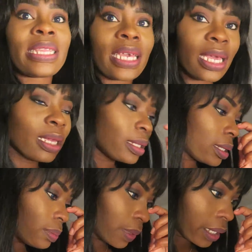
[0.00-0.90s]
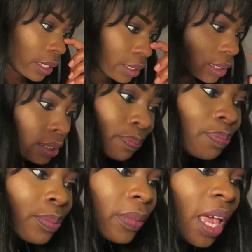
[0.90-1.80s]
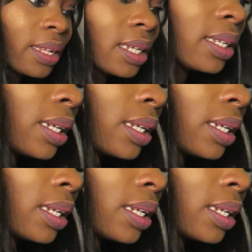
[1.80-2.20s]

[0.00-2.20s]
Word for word: things because, as I